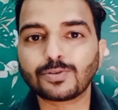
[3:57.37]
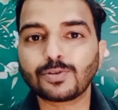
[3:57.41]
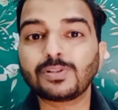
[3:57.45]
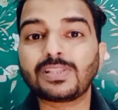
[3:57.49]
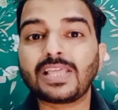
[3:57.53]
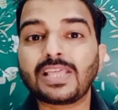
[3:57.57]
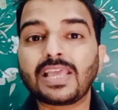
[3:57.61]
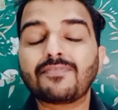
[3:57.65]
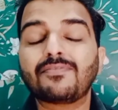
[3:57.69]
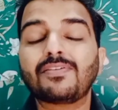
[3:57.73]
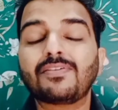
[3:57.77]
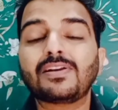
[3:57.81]

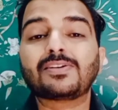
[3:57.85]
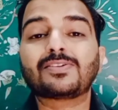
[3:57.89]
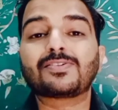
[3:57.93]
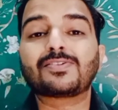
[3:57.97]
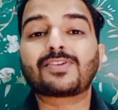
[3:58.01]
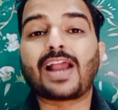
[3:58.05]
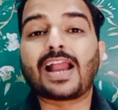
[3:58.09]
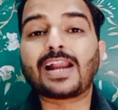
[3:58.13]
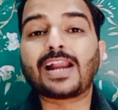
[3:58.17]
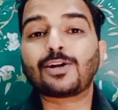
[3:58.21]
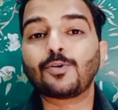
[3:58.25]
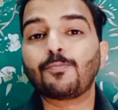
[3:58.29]
They will
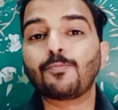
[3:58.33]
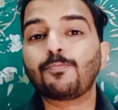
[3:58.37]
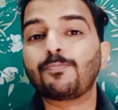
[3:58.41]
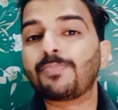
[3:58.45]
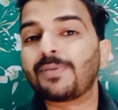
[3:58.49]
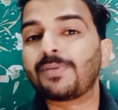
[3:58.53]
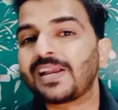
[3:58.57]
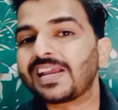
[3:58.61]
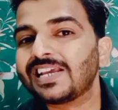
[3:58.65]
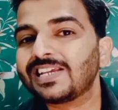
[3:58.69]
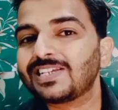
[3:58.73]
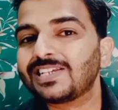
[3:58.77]
try to
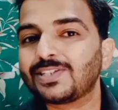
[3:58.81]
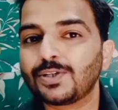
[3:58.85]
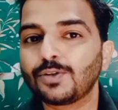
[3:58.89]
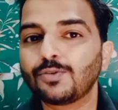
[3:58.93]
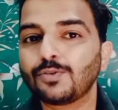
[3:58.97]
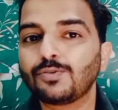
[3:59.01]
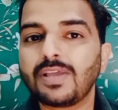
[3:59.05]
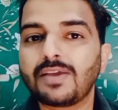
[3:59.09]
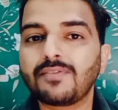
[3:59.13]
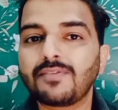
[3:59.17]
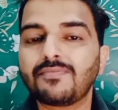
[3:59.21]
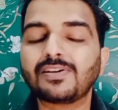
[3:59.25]
praise you,
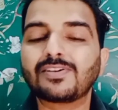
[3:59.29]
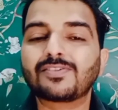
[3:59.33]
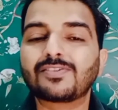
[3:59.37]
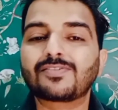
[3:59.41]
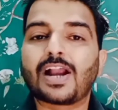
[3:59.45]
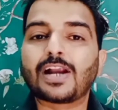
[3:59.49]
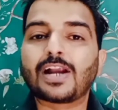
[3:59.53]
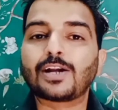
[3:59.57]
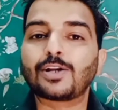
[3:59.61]
they will try to